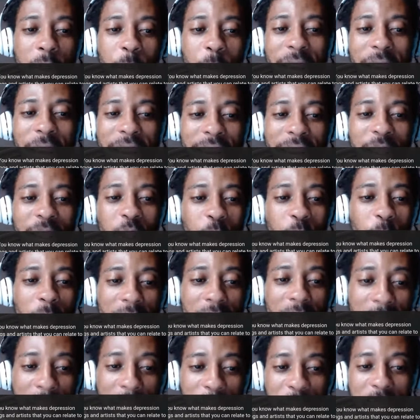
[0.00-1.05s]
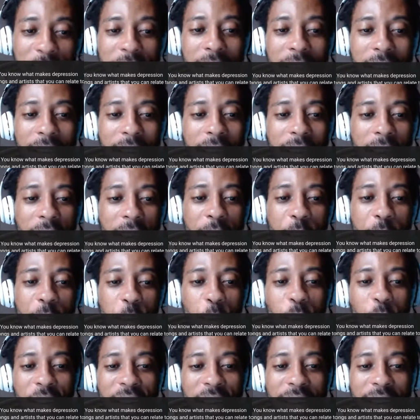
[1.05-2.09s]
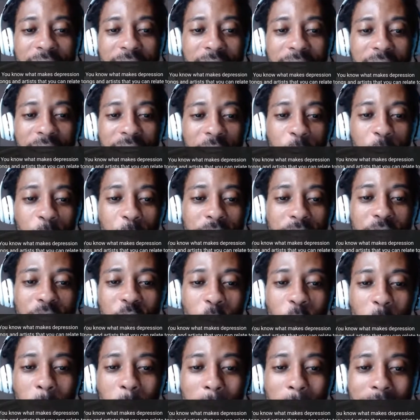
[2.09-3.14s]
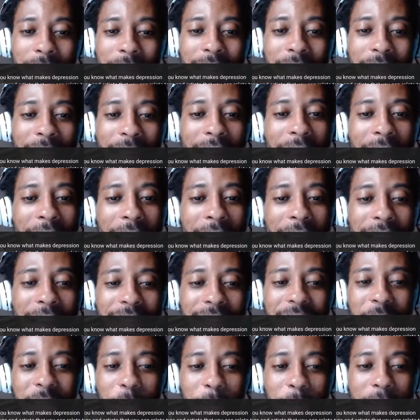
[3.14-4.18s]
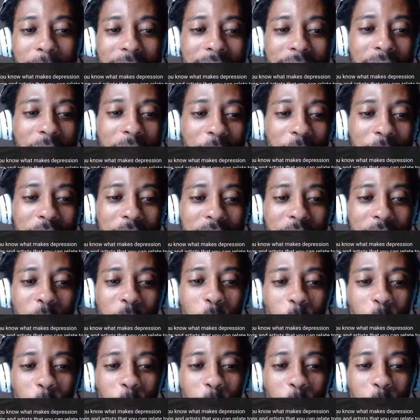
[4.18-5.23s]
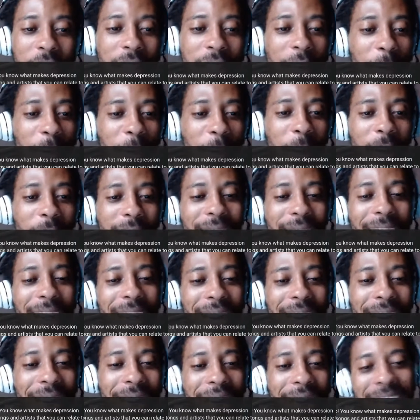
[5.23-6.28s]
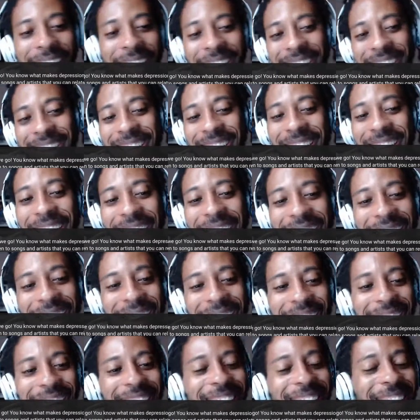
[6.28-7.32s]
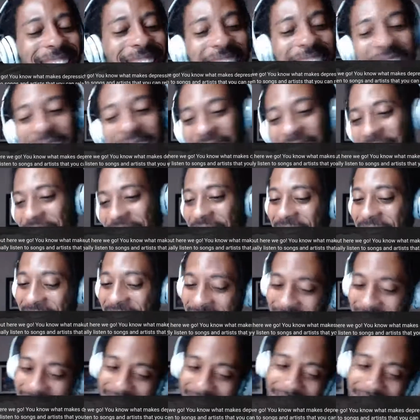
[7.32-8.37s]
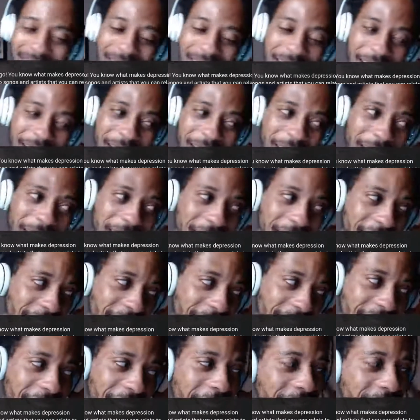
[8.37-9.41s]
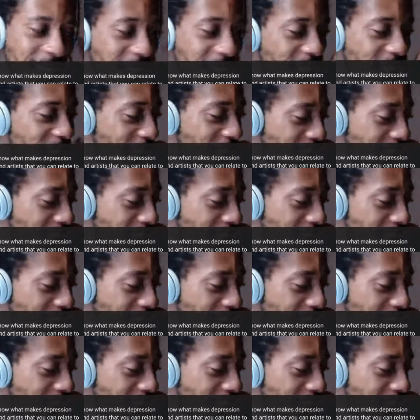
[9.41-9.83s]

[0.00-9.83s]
relate to heavy, and you relate to the lyrics so much that adds and makes everything worse. I'm not gonna lie. Nika, that's